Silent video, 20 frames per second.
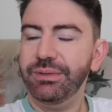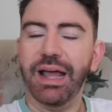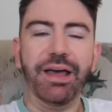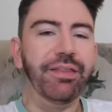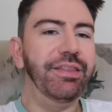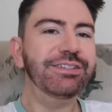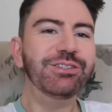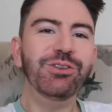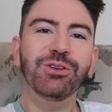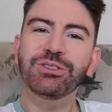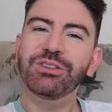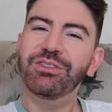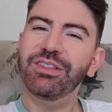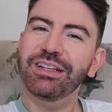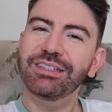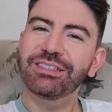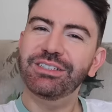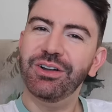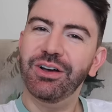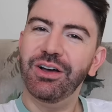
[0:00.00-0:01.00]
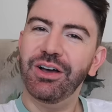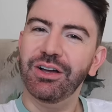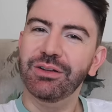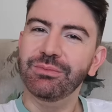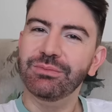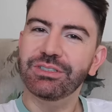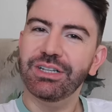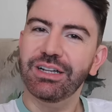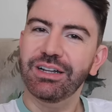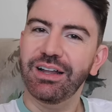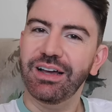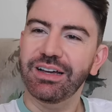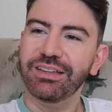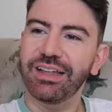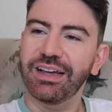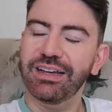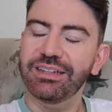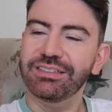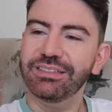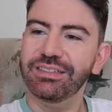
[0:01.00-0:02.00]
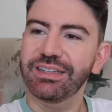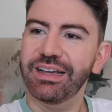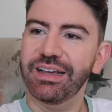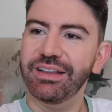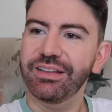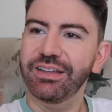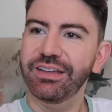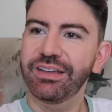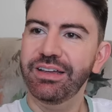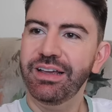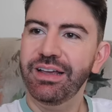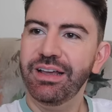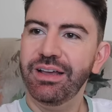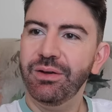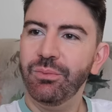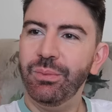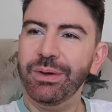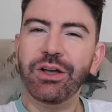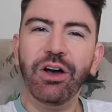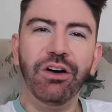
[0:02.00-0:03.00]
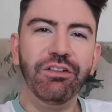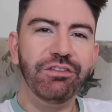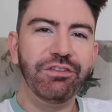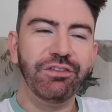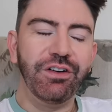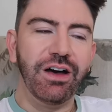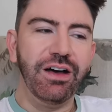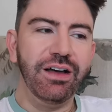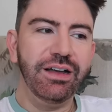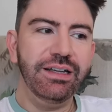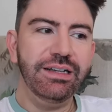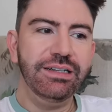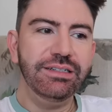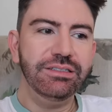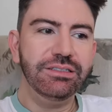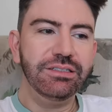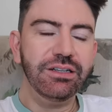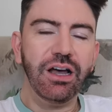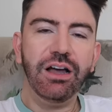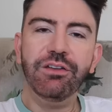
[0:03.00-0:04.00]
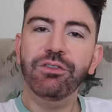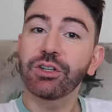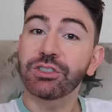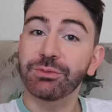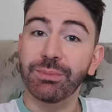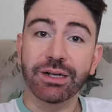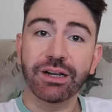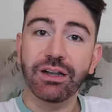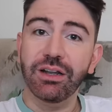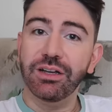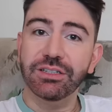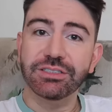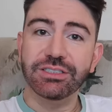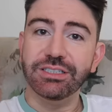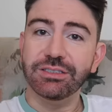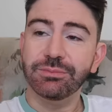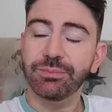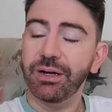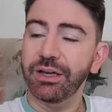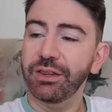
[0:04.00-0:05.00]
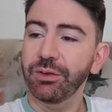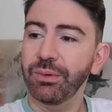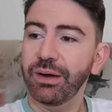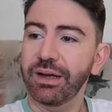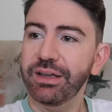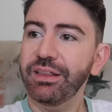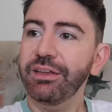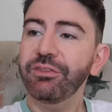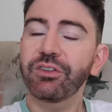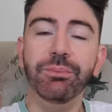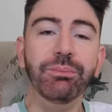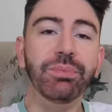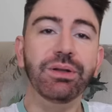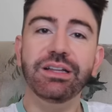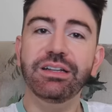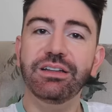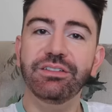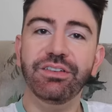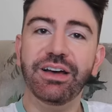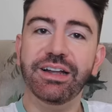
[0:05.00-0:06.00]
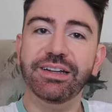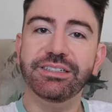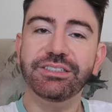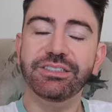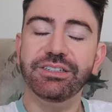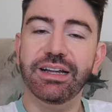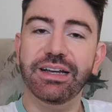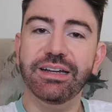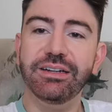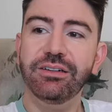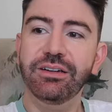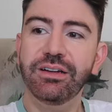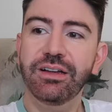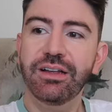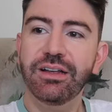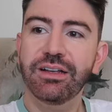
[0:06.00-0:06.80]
yeah, there's lots of things in our homes that are like that, isn't there? That we can't find. I've lost my glasses, by the way. They've completely vanished now.